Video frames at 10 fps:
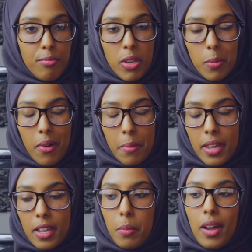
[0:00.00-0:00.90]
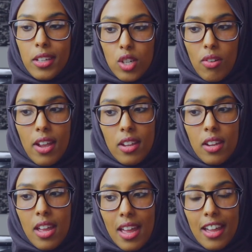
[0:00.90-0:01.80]
meal prepping, but I try
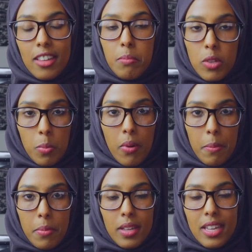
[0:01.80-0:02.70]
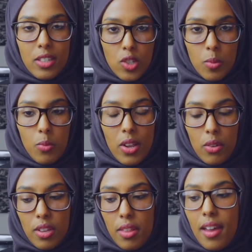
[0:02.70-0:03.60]
and meal prep in some way
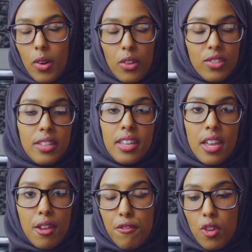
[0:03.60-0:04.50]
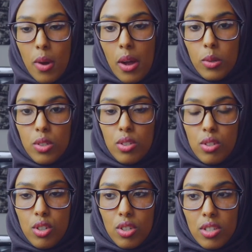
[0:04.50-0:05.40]
or the other. I'll dedicate a few hours to
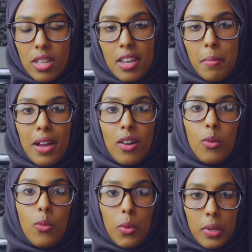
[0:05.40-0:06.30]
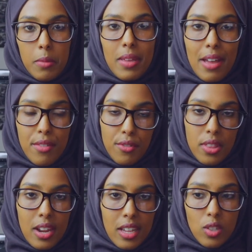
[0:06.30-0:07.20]
just think about what we're going to be having for
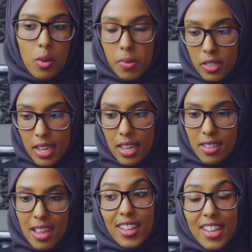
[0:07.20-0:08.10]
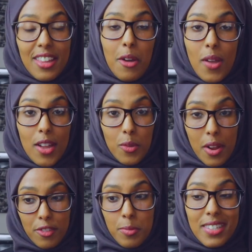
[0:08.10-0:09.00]
the next couple of days. In that way, I don't
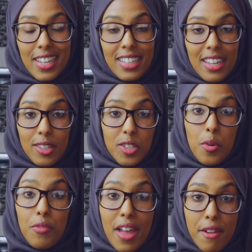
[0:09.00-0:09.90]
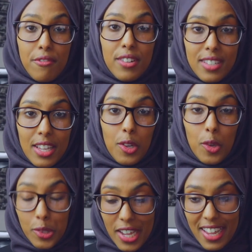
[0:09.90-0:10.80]
have to be standing at the stove every
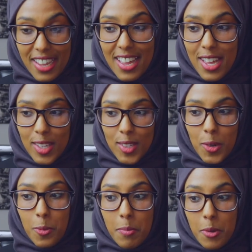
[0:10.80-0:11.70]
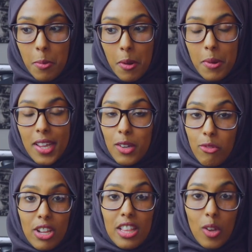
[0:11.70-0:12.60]
single day. So meal prepping
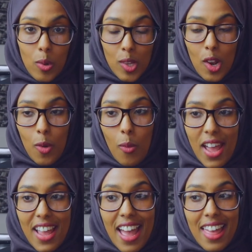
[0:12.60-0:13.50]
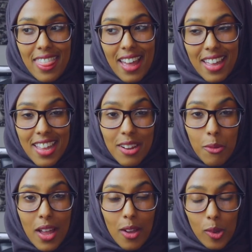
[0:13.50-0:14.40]
really goes a long way. And that in a
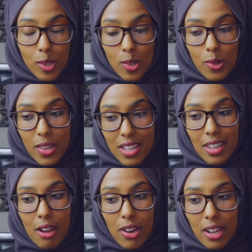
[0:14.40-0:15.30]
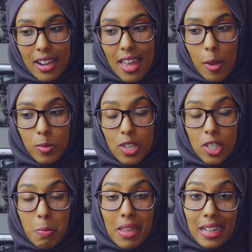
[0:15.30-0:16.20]
way also indirectly helps you
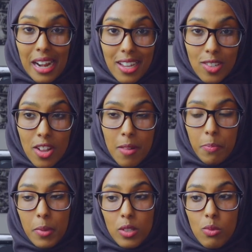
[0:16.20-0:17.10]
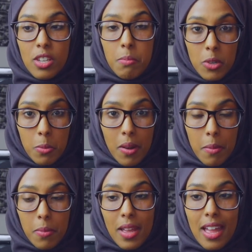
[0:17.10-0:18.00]
spend less, because when you meal
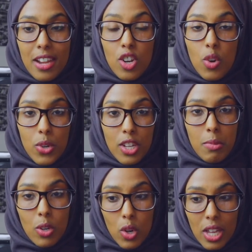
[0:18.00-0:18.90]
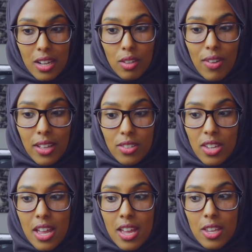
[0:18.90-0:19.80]
prep and know what you're going to be cooking in advance,
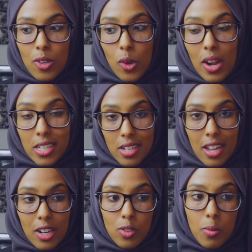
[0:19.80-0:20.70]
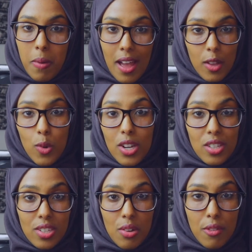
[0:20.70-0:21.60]
you're less likely to buy
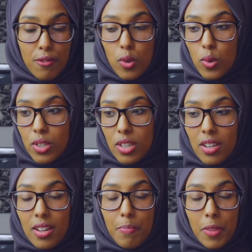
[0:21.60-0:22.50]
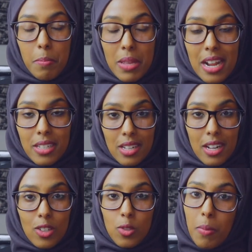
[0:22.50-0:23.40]
unnecessary foods and be less
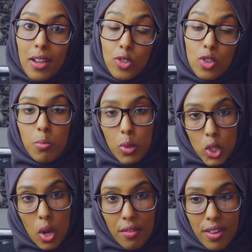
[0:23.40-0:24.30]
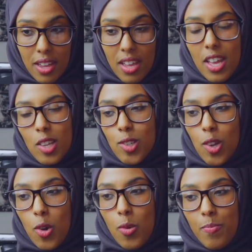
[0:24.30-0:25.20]
likely to buy too much of it.
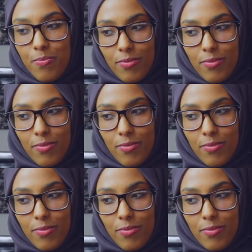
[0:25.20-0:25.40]
So